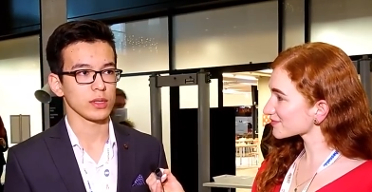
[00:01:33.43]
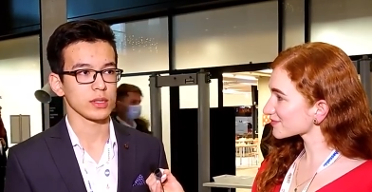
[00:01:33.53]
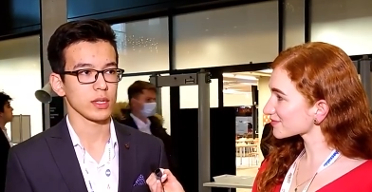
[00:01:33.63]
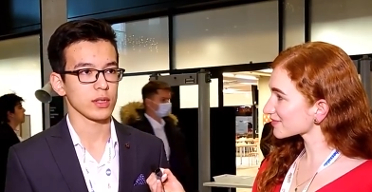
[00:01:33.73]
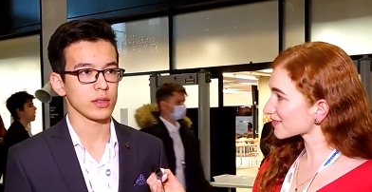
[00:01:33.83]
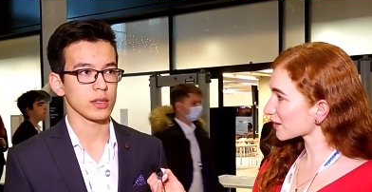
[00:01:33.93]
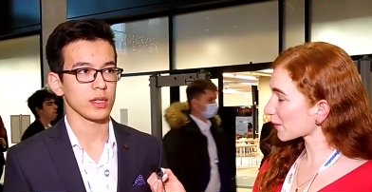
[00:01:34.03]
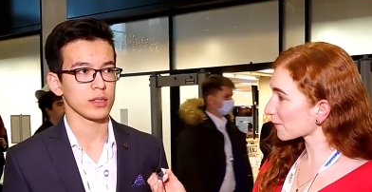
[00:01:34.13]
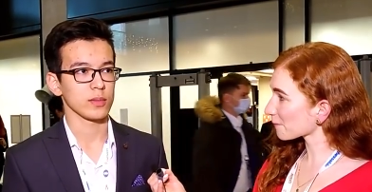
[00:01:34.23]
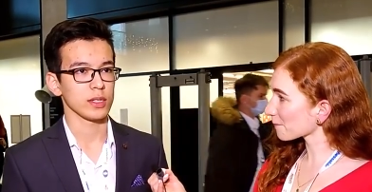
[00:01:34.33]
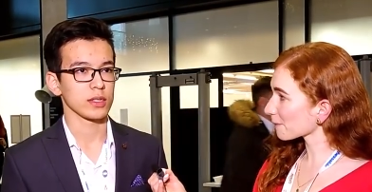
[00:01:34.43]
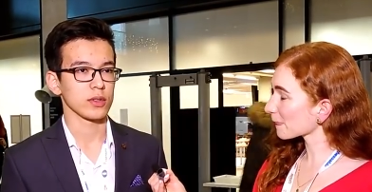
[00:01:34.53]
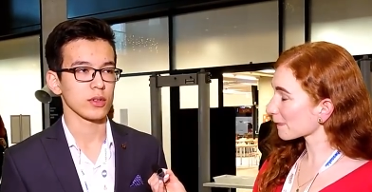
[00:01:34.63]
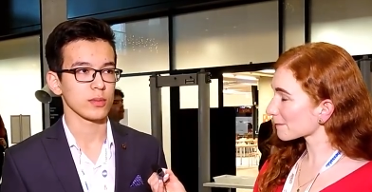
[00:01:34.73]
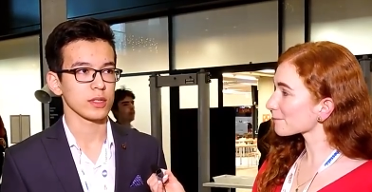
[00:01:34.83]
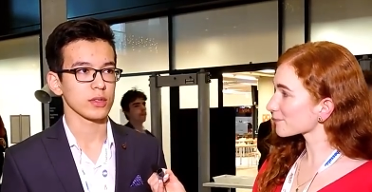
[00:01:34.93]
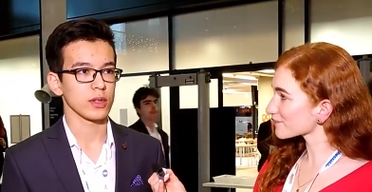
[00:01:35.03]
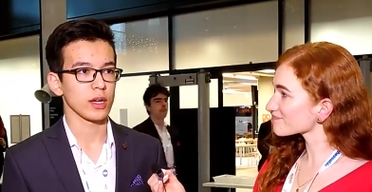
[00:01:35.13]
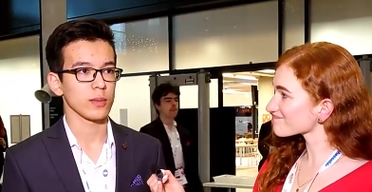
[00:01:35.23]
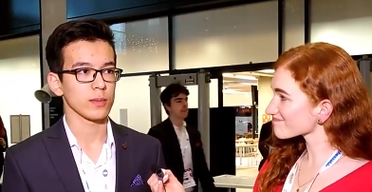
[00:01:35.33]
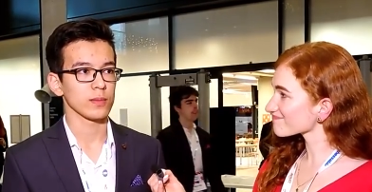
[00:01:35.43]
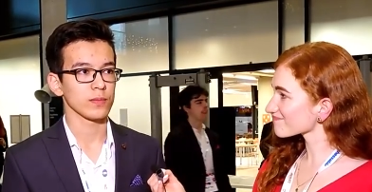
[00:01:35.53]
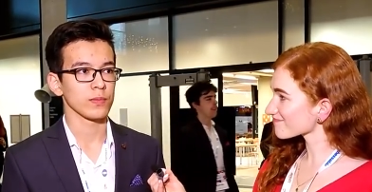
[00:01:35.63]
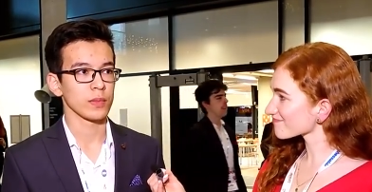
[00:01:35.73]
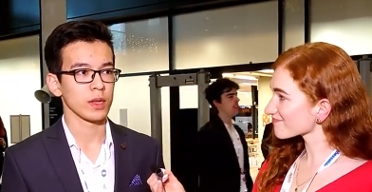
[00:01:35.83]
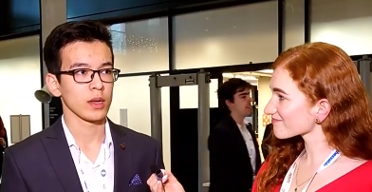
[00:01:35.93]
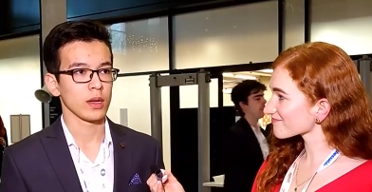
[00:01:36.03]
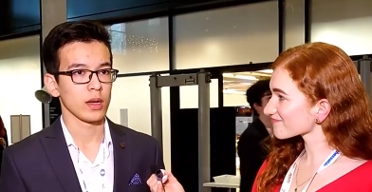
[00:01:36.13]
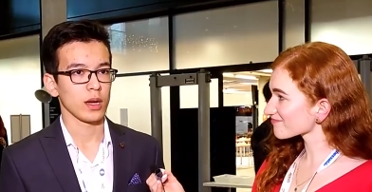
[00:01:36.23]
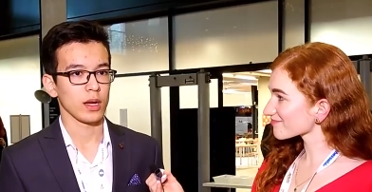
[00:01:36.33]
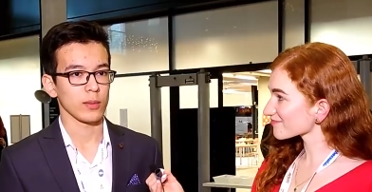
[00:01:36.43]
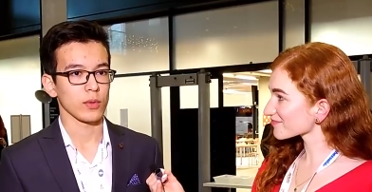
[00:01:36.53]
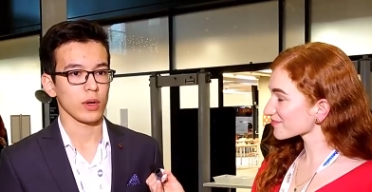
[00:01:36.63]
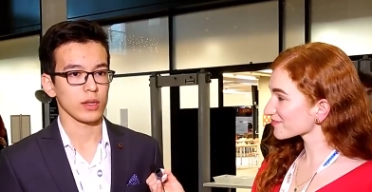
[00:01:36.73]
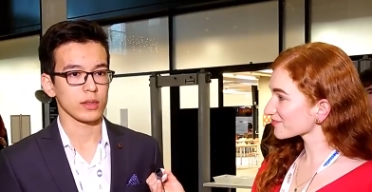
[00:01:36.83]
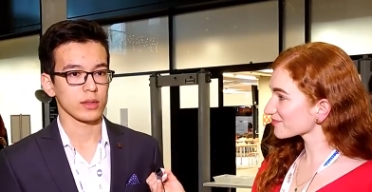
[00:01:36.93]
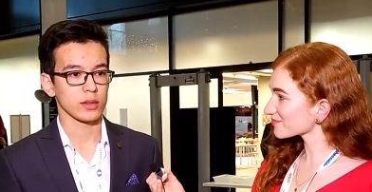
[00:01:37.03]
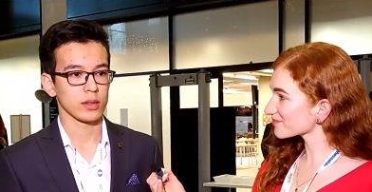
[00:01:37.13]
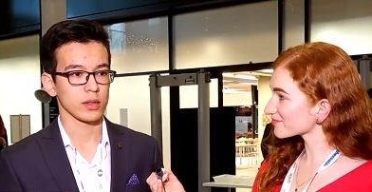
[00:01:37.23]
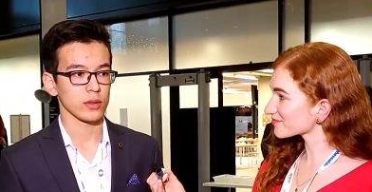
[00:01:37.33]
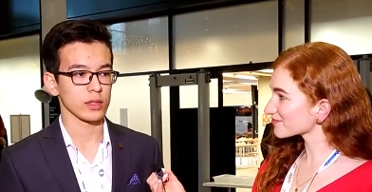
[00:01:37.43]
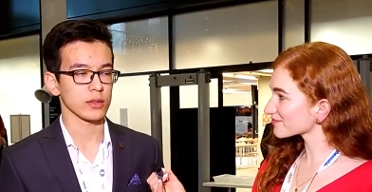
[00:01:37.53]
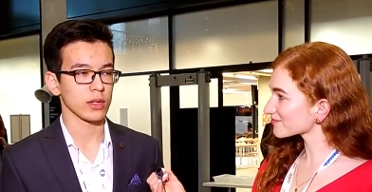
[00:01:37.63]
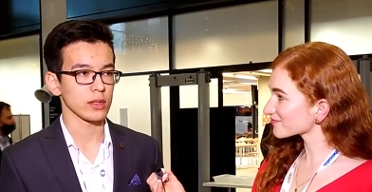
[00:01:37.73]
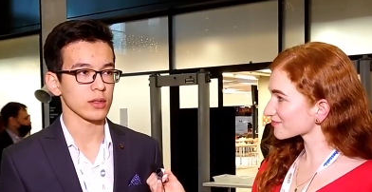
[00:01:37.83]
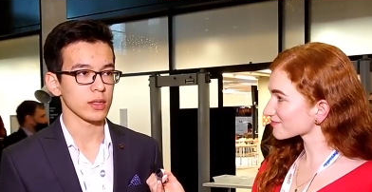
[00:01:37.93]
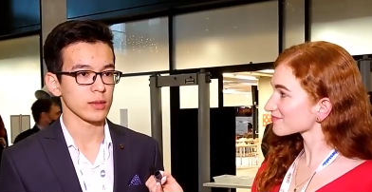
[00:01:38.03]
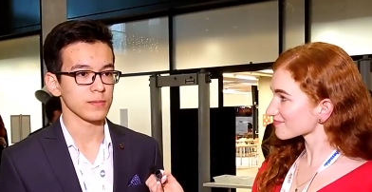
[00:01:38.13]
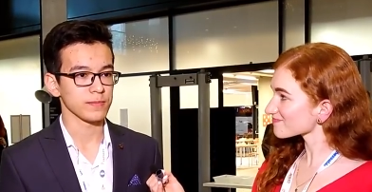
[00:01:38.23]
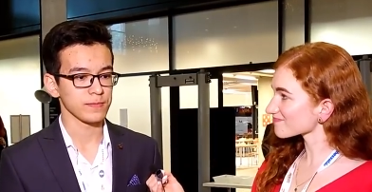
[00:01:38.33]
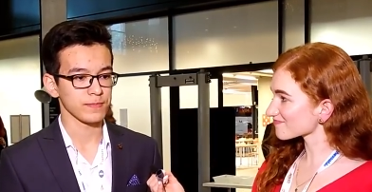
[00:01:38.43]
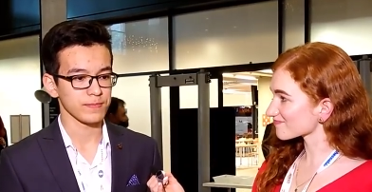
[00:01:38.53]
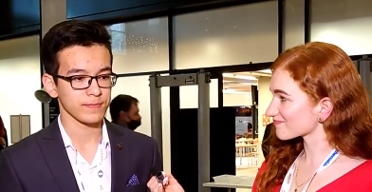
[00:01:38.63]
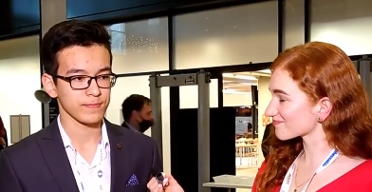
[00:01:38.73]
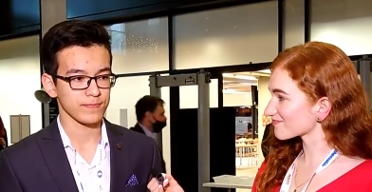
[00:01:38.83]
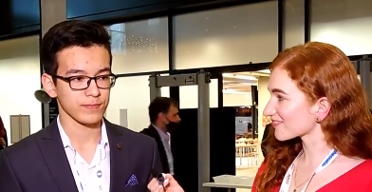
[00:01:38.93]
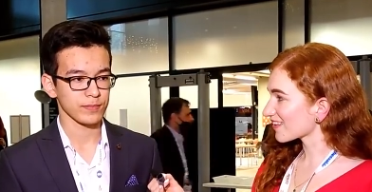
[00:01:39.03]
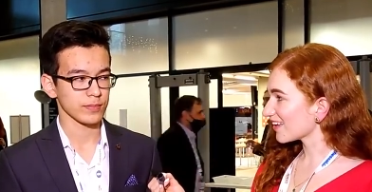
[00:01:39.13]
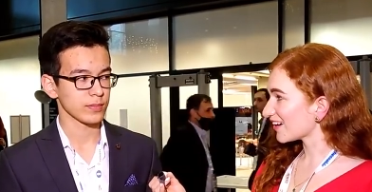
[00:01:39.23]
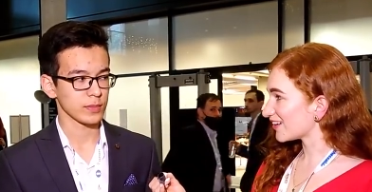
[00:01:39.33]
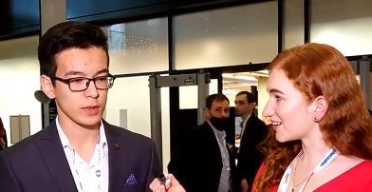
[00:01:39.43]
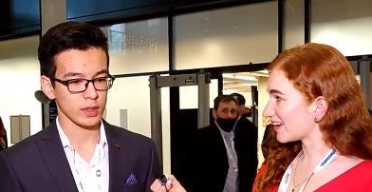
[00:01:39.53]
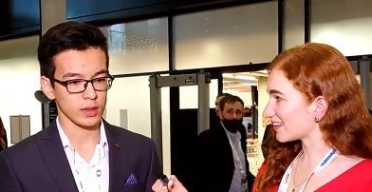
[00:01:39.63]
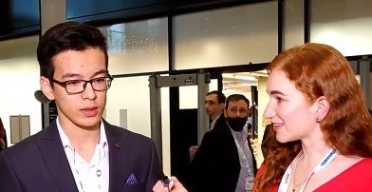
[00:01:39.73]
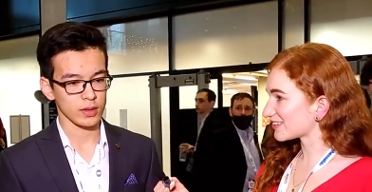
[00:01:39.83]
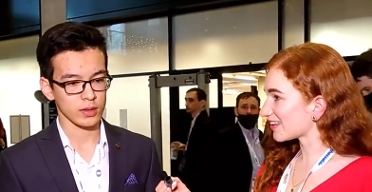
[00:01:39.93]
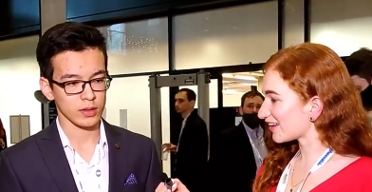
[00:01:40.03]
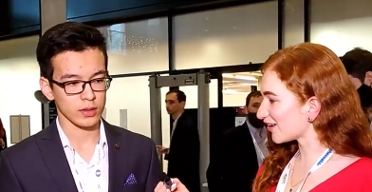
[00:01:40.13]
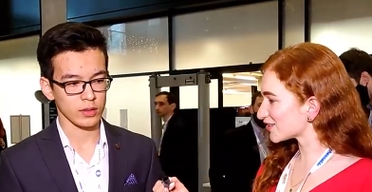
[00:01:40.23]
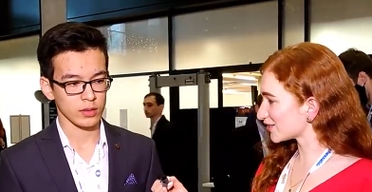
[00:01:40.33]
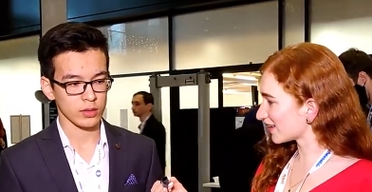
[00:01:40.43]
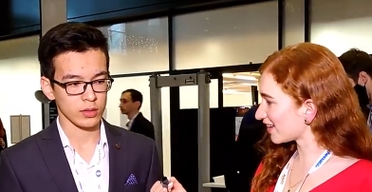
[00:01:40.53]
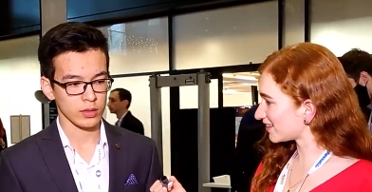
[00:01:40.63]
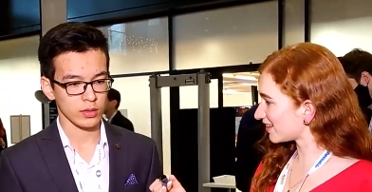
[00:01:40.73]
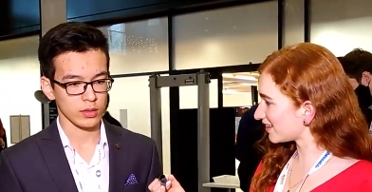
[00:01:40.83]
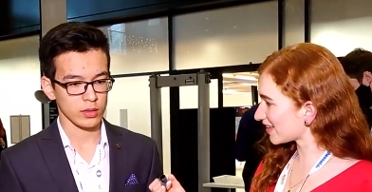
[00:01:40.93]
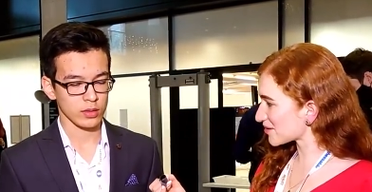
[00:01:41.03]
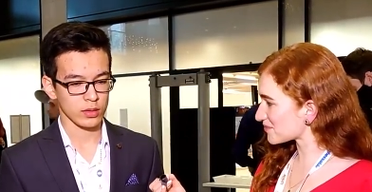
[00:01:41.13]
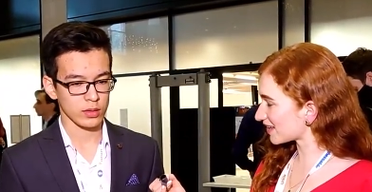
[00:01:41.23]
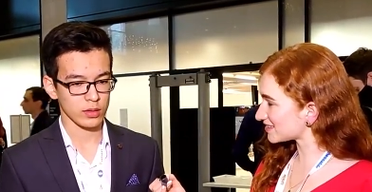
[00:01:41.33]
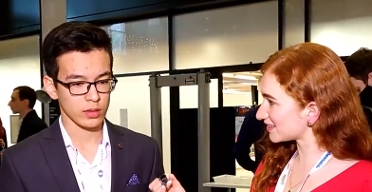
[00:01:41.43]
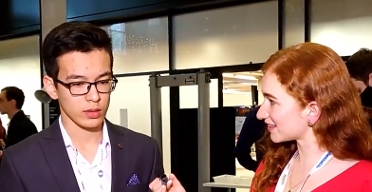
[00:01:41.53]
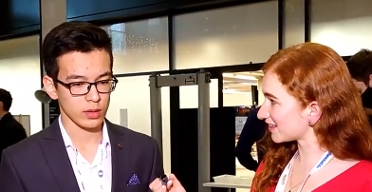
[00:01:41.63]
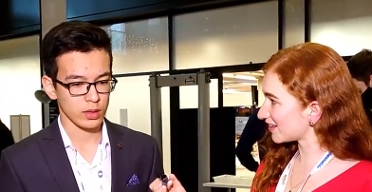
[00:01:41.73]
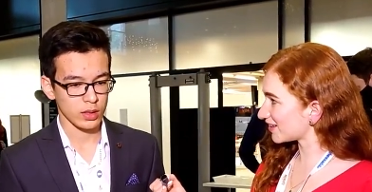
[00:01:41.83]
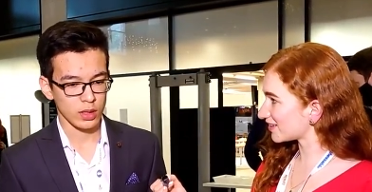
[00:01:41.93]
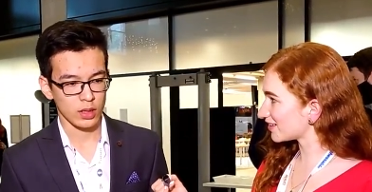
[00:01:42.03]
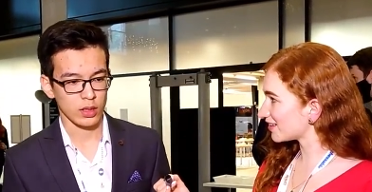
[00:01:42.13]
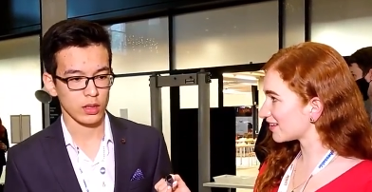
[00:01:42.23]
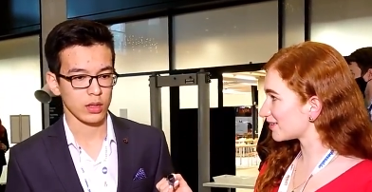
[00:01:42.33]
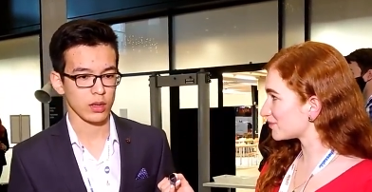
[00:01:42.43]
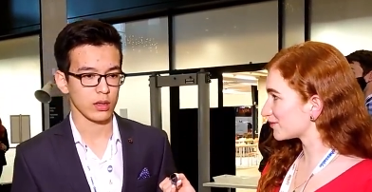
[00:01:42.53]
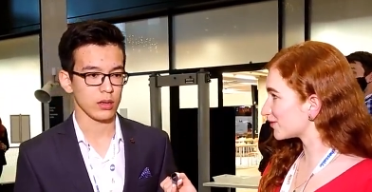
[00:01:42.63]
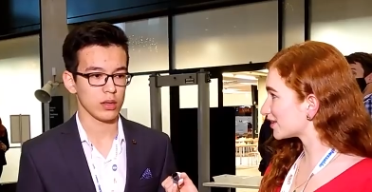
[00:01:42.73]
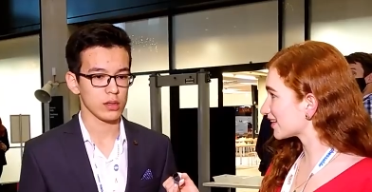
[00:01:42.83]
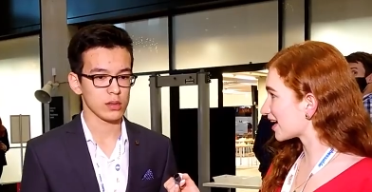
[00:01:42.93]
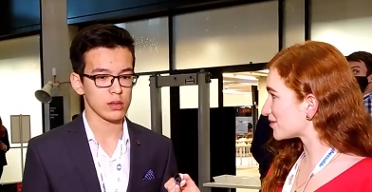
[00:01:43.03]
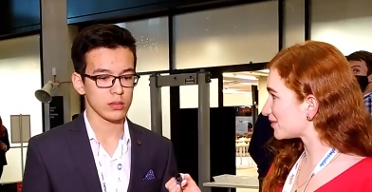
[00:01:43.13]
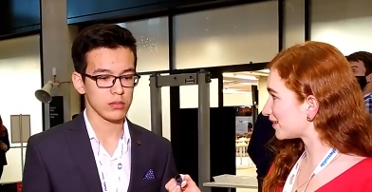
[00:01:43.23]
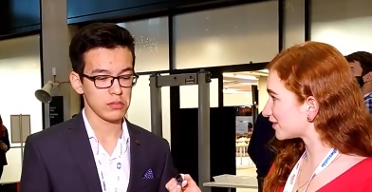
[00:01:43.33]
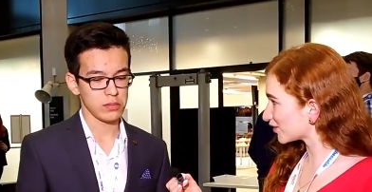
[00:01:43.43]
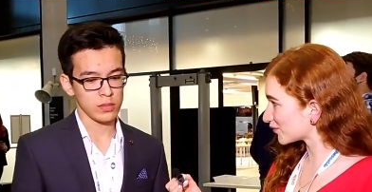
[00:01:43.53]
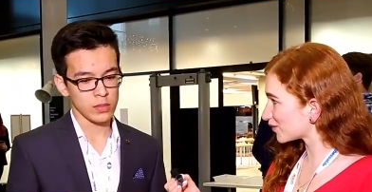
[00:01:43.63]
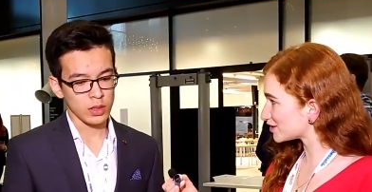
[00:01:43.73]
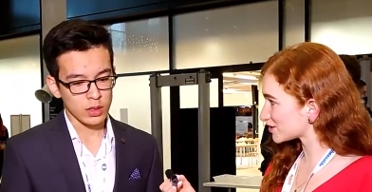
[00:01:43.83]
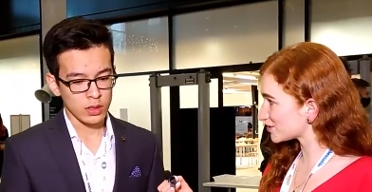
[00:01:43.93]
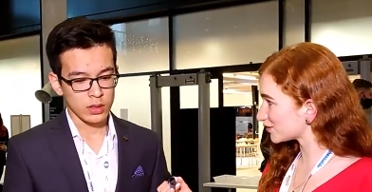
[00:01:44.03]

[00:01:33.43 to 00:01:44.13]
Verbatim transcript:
Speaker 1: start another Blitz tournament, so I'm quite concentrated. Yeah.
Speaker 2: All right, and also you had an amazing year, World Cup, and you won just 2